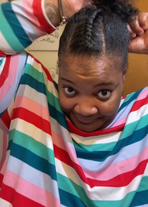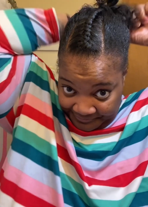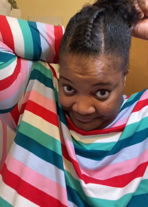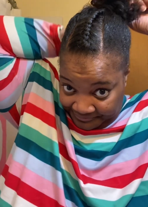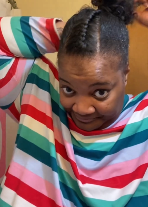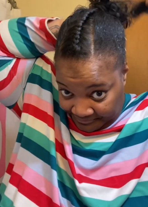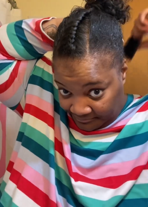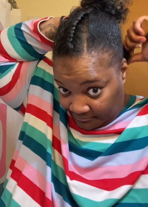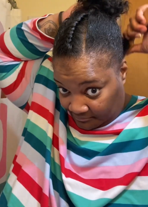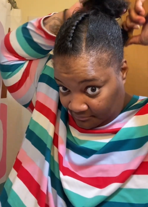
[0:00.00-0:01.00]

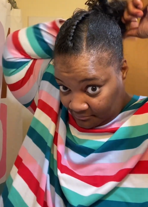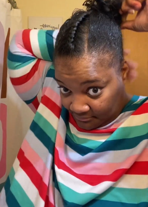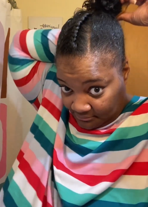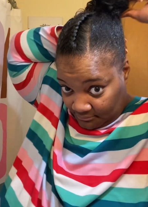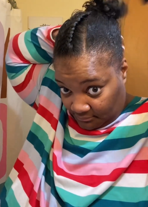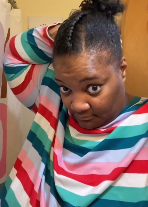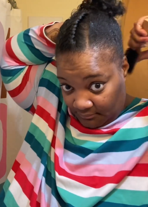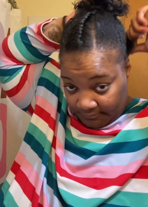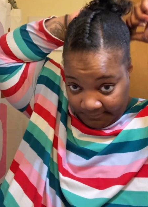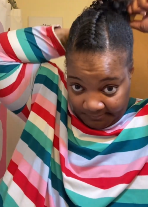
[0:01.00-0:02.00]

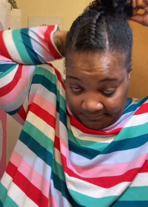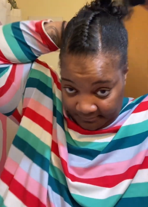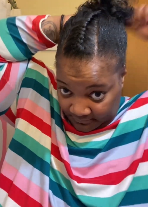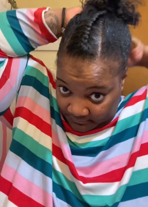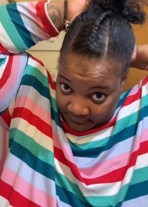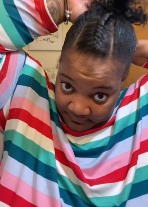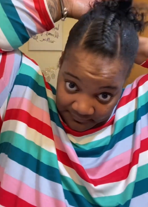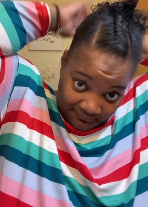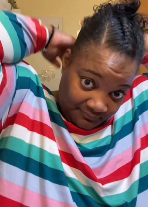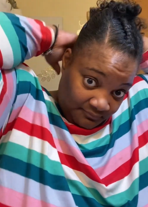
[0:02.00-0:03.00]

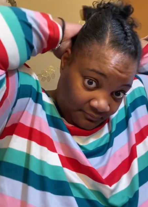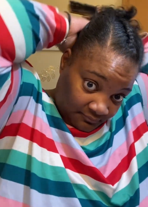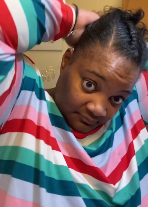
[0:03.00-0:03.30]
Nothing is said.